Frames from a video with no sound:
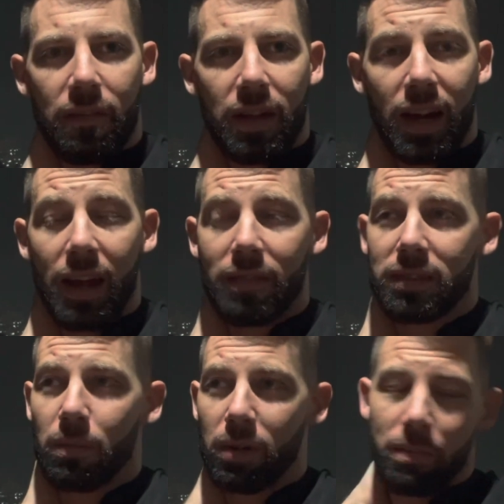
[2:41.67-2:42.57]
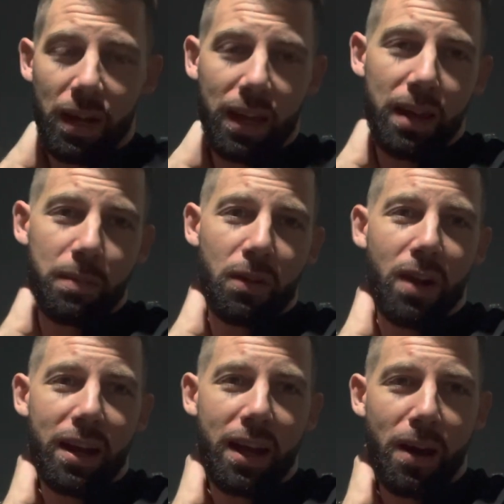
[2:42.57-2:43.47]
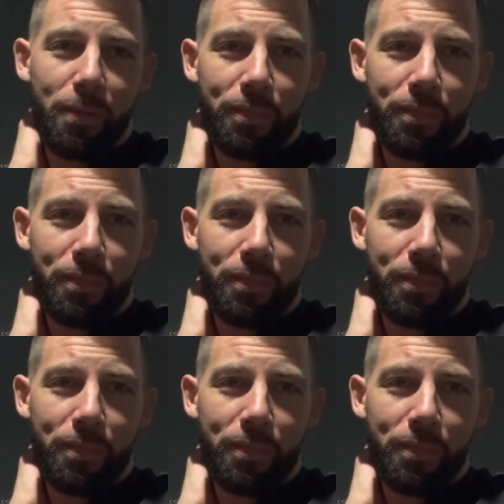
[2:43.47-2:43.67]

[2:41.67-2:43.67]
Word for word: and I have someone in Miami right now